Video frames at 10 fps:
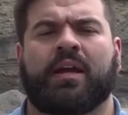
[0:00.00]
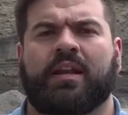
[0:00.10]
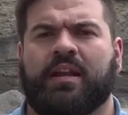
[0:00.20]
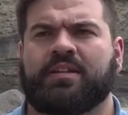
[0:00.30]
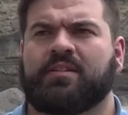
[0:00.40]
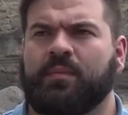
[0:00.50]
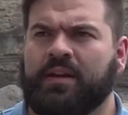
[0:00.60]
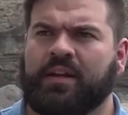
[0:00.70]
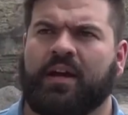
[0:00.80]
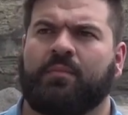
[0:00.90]
needs to be
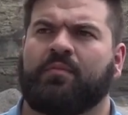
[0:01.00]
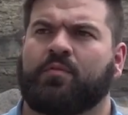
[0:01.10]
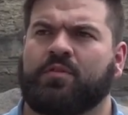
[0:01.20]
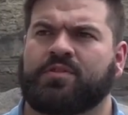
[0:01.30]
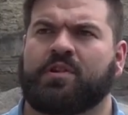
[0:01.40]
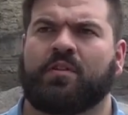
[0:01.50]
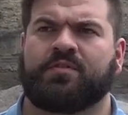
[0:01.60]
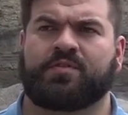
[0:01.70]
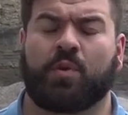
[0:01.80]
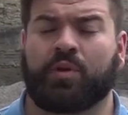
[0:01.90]
done before the start of the
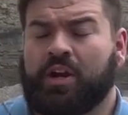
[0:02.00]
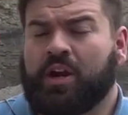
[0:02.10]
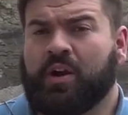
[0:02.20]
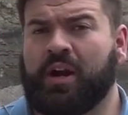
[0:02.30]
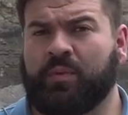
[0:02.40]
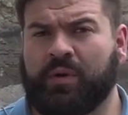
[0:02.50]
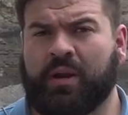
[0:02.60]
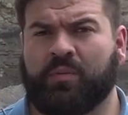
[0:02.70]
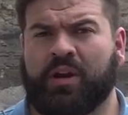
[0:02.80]
school year. And we, and we